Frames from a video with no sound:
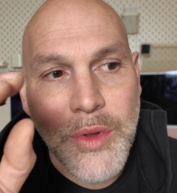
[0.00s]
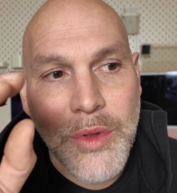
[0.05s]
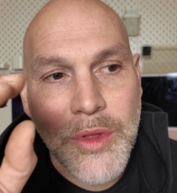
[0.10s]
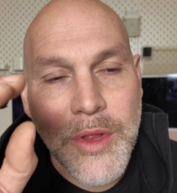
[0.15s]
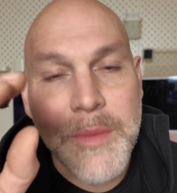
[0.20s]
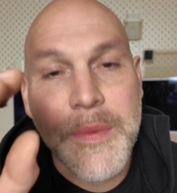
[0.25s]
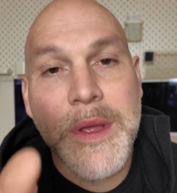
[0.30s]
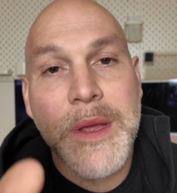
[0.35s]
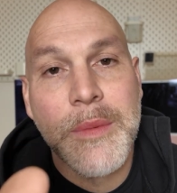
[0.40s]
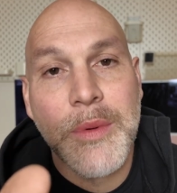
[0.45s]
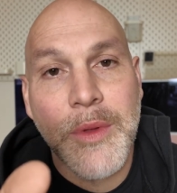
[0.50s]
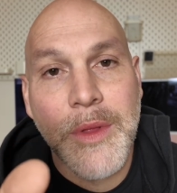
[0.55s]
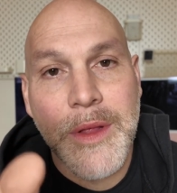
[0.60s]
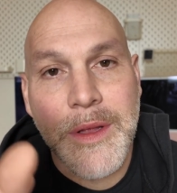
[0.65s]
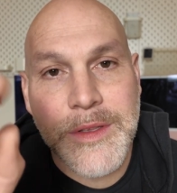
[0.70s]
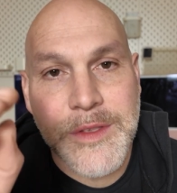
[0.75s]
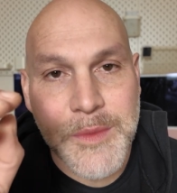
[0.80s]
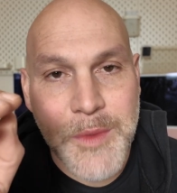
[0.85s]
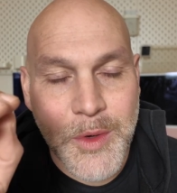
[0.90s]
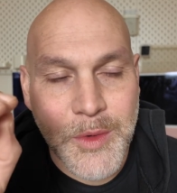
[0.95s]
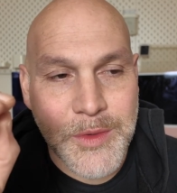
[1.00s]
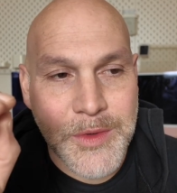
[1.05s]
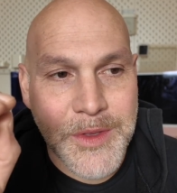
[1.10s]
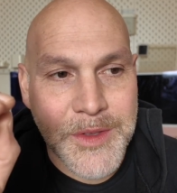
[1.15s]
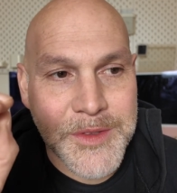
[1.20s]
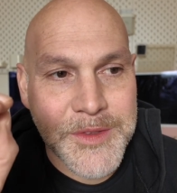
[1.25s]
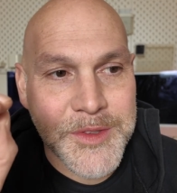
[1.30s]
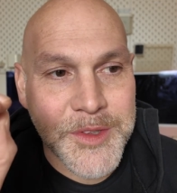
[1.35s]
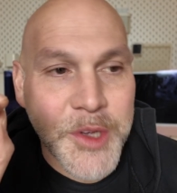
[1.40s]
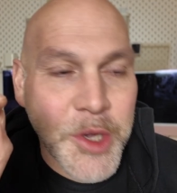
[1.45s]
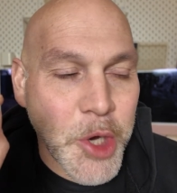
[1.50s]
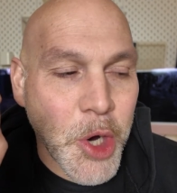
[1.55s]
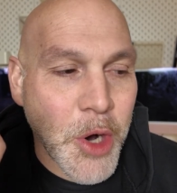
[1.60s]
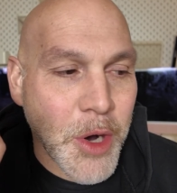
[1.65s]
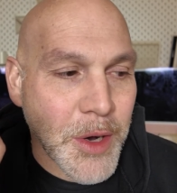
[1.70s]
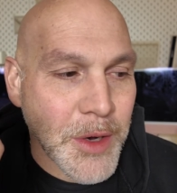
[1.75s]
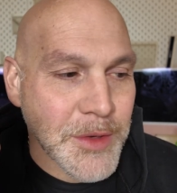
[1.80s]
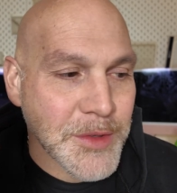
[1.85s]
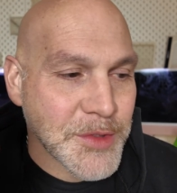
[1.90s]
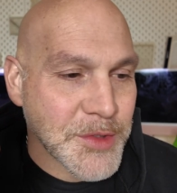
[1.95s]
the people that smoke those
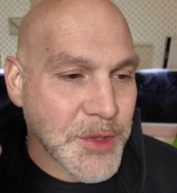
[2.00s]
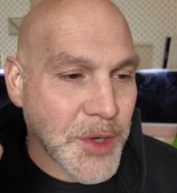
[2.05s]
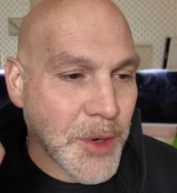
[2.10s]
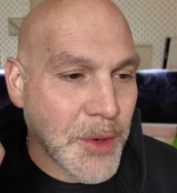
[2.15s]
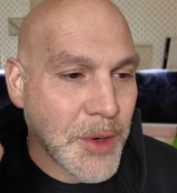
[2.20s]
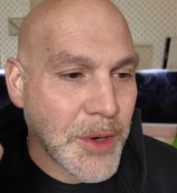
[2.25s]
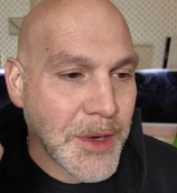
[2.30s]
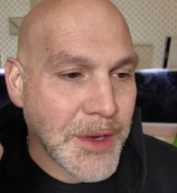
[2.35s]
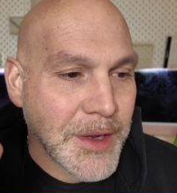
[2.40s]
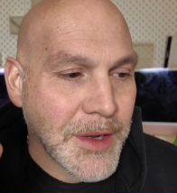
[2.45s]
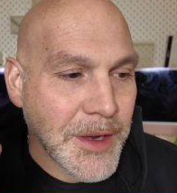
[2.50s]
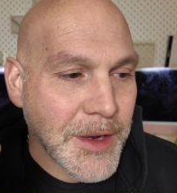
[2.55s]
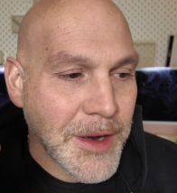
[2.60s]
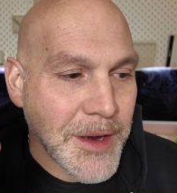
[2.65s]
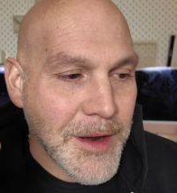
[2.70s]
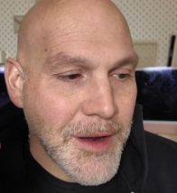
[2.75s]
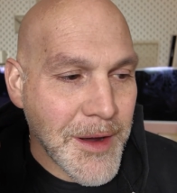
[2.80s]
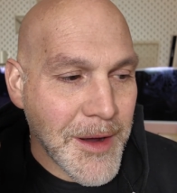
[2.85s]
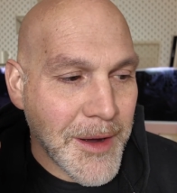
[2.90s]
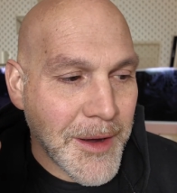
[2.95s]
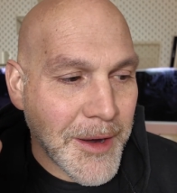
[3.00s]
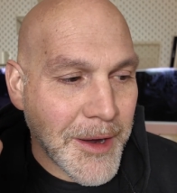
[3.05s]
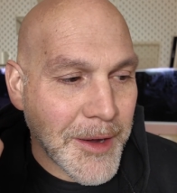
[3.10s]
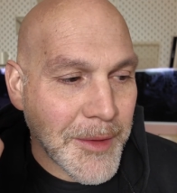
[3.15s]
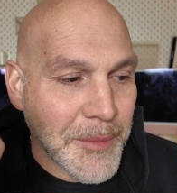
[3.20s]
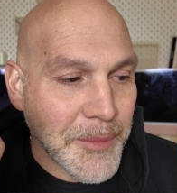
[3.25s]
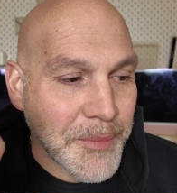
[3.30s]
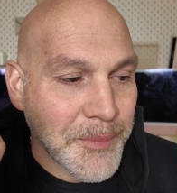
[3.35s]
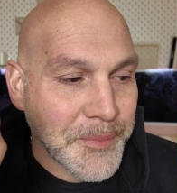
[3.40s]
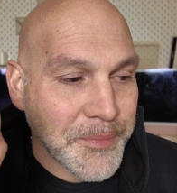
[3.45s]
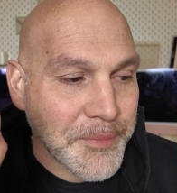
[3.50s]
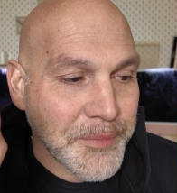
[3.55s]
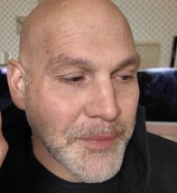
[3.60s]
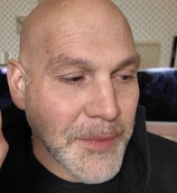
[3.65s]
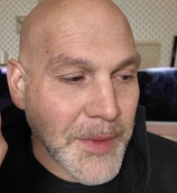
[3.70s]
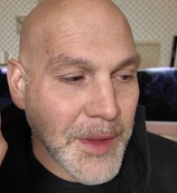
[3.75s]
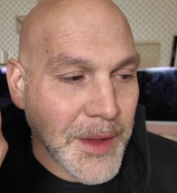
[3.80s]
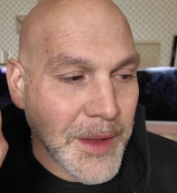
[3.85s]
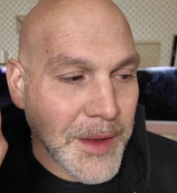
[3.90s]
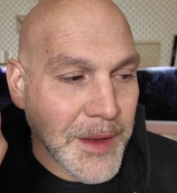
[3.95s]
cigars. So
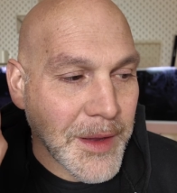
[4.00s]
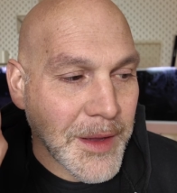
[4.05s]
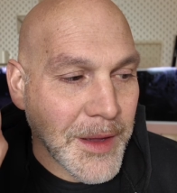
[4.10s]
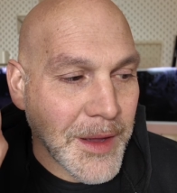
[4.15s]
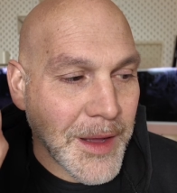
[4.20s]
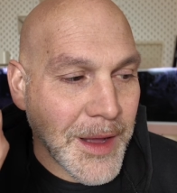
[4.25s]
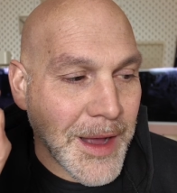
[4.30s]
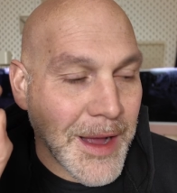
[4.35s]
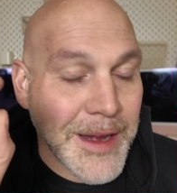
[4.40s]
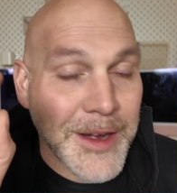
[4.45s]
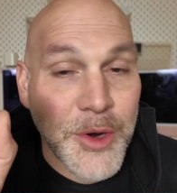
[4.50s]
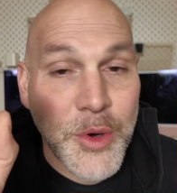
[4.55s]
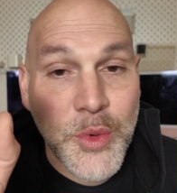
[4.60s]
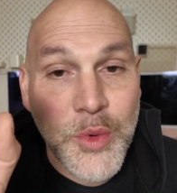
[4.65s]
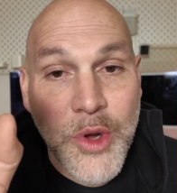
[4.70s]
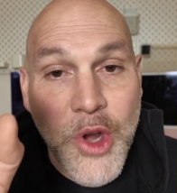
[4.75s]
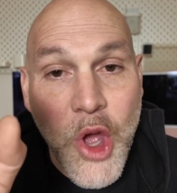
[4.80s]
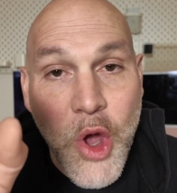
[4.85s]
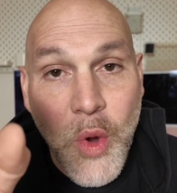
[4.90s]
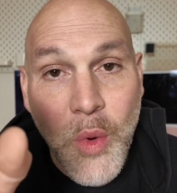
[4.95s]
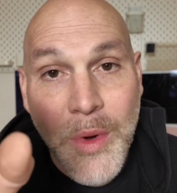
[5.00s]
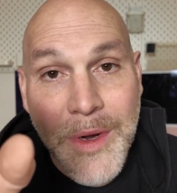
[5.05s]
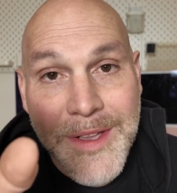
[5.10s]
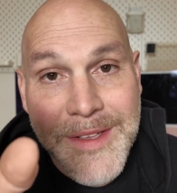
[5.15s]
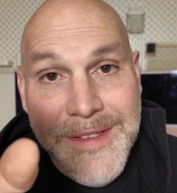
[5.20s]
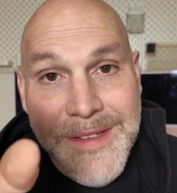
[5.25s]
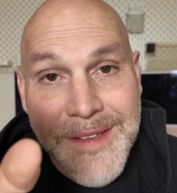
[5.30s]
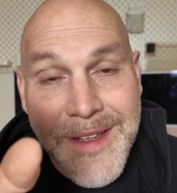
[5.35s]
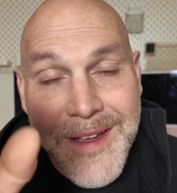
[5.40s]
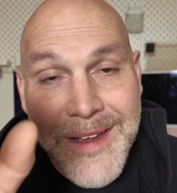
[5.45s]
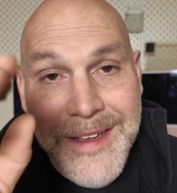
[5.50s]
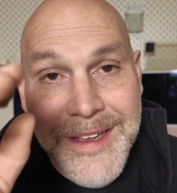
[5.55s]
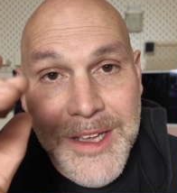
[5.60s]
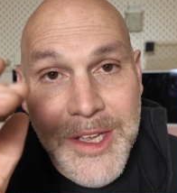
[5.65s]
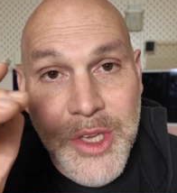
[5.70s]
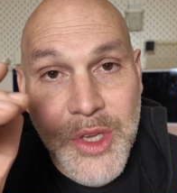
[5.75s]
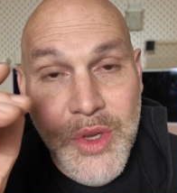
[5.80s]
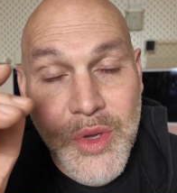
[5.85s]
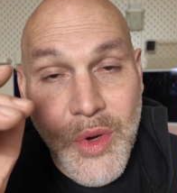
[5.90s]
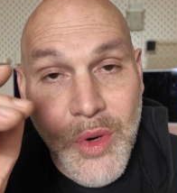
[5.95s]
I don't know what it's like
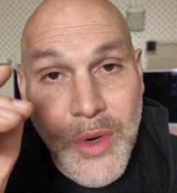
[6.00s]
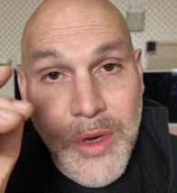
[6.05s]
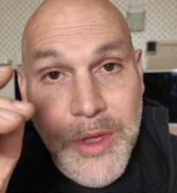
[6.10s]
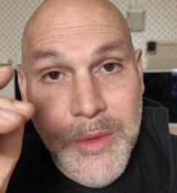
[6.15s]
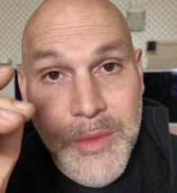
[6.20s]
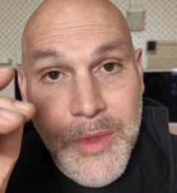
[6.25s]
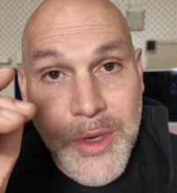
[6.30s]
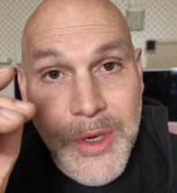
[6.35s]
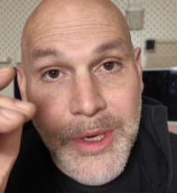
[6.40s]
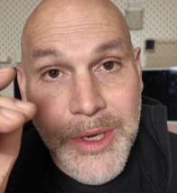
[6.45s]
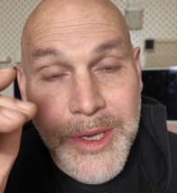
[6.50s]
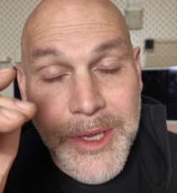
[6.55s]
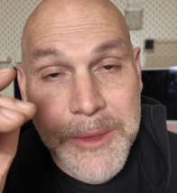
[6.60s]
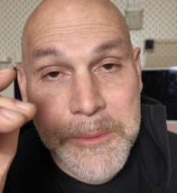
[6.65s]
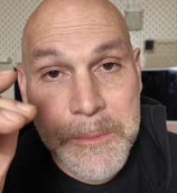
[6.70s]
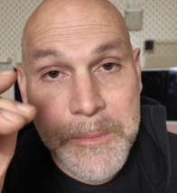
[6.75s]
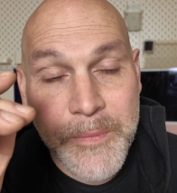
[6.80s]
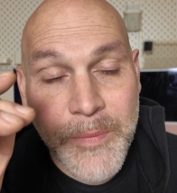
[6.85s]
in your community,